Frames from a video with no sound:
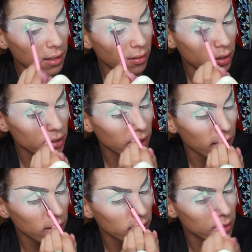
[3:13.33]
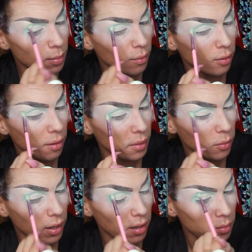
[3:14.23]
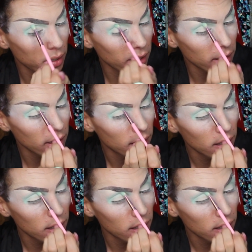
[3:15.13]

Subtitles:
if the shadow is performing well, but